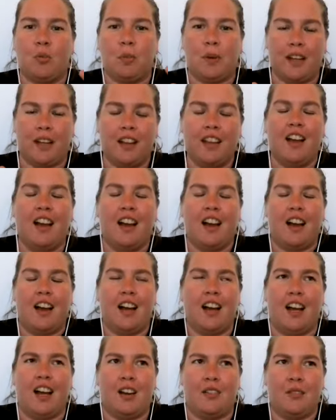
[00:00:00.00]
but
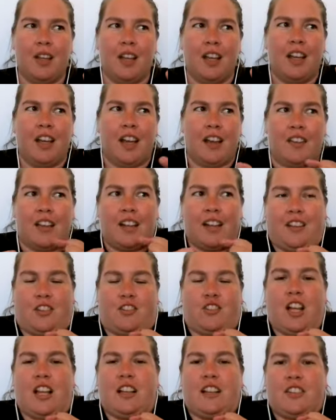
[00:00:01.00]
and then his
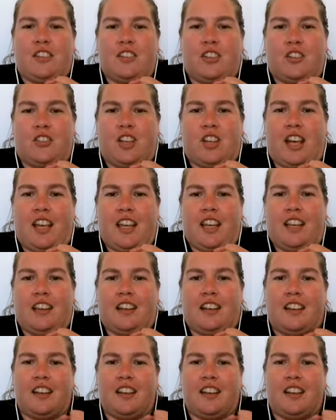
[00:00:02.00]
shell is too tight,